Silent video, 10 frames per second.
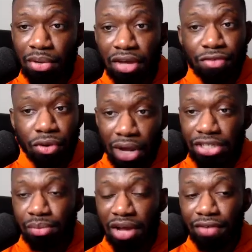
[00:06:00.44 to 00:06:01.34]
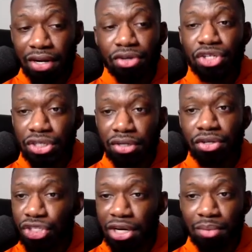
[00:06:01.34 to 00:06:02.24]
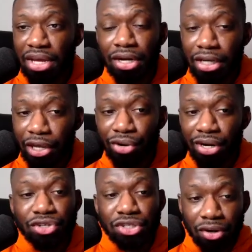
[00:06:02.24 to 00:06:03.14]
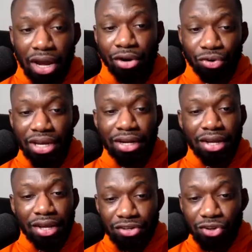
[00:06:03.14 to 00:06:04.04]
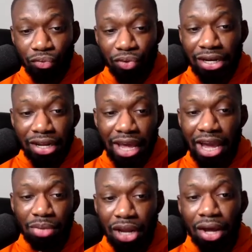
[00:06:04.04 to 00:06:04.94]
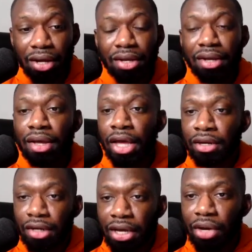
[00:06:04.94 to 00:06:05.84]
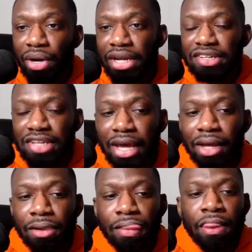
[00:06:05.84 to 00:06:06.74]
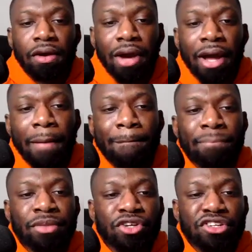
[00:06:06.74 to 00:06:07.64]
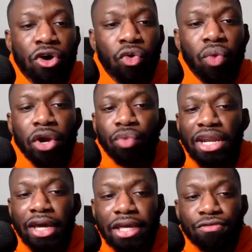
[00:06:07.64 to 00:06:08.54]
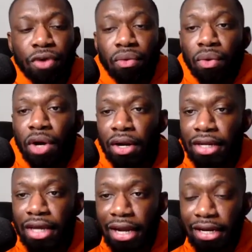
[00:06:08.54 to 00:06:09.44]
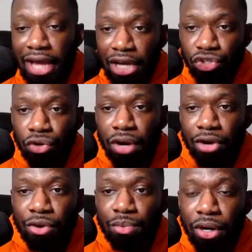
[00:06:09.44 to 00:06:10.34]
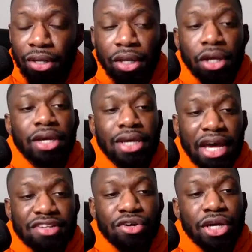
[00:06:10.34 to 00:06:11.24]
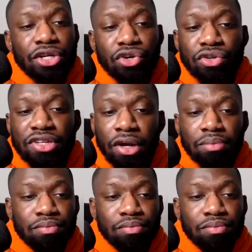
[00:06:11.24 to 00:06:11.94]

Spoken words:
be able, if you're watching my video, you shouldn't be an illiterate. You should know how to read. So read the damn law and look at what it's saying, right? So what are we looking for when we're looking at the actual credit report? Yes, you can use